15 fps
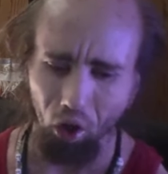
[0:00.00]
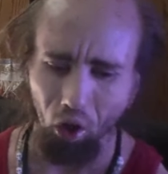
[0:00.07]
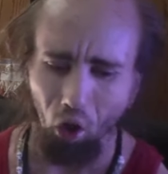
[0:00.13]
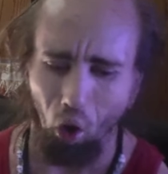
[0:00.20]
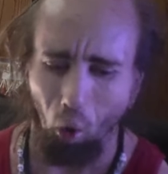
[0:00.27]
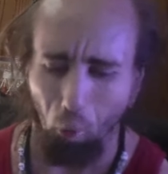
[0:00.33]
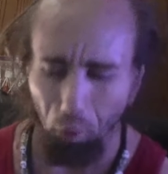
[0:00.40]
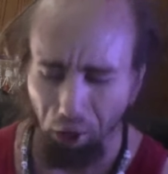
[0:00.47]

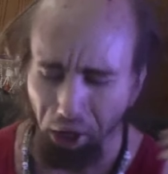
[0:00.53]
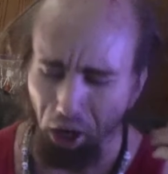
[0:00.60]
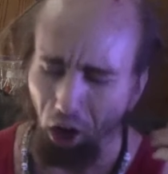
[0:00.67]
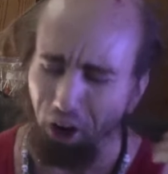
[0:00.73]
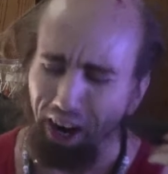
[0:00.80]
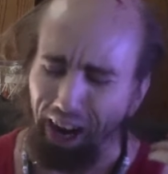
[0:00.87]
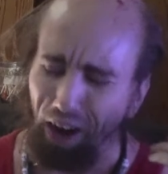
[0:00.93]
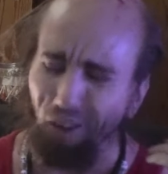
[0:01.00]
We
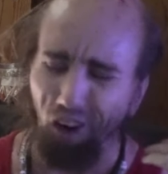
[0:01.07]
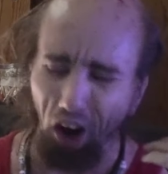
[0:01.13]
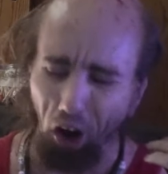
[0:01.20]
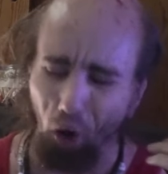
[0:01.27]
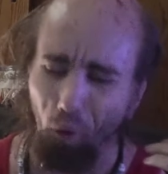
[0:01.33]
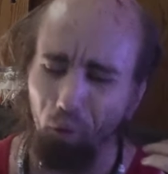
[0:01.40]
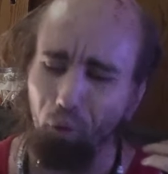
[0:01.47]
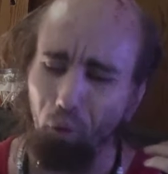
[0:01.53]
are our
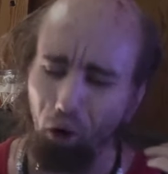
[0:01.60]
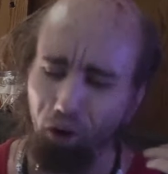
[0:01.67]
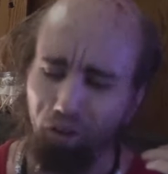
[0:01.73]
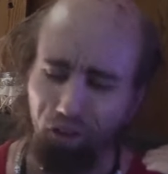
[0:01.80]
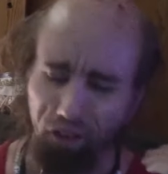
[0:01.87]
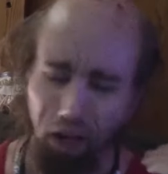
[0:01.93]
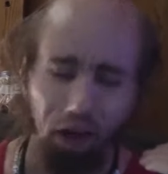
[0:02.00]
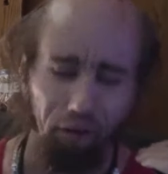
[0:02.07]
own
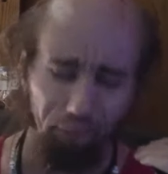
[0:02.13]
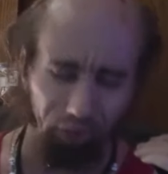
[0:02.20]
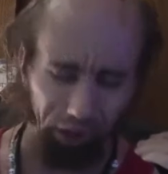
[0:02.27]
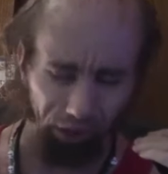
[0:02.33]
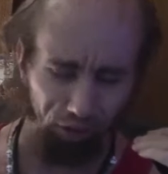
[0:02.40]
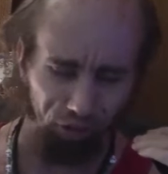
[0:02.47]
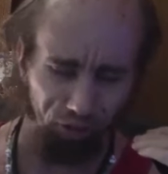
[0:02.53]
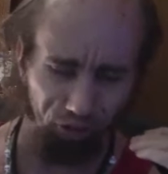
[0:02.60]
worst
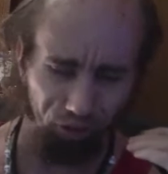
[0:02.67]
enemies.